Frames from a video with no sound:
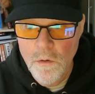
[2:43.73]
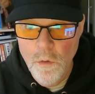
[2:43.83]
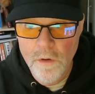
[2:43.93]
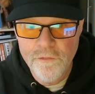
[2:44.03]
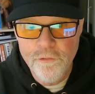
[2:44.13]

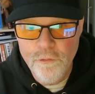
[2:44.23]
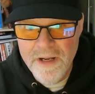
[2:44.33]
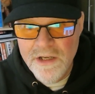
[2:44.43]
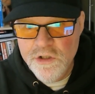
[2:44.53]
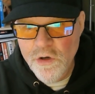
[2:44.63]
or
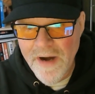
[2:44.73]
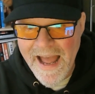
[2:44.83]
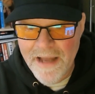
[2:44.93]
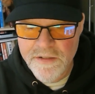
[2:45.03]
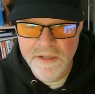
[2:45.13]
freeze your
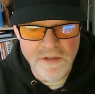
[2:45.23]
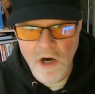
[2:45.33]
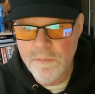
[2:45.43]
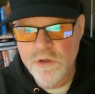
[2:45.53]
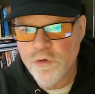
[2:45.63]
access
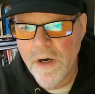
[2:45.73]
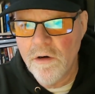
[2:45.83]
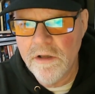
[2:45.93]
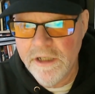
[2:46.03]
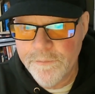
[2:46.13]

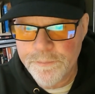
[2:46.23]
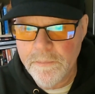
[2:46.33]
arbitrarily.